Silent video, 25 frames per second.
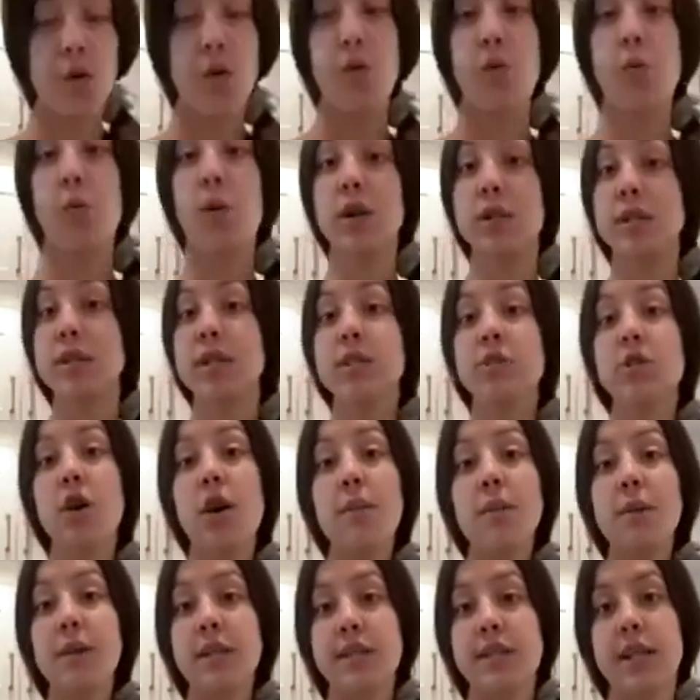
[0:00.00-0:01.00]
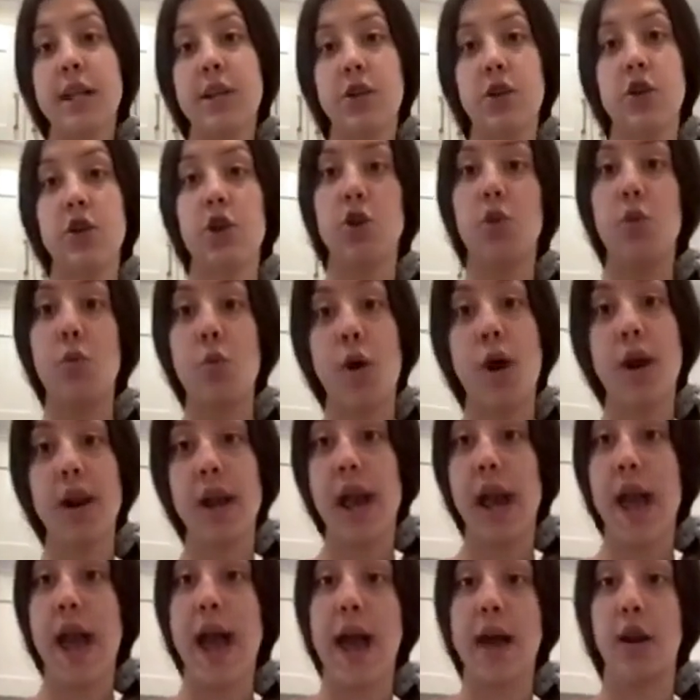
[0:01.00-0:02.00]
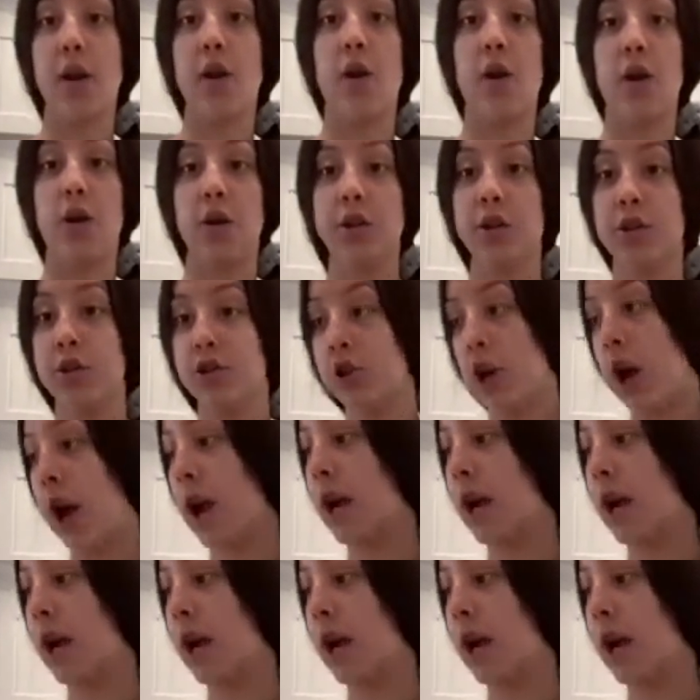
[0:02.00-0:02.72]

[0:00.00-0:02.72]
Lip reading: Once it's all mixed in, you're going to want to add all your dry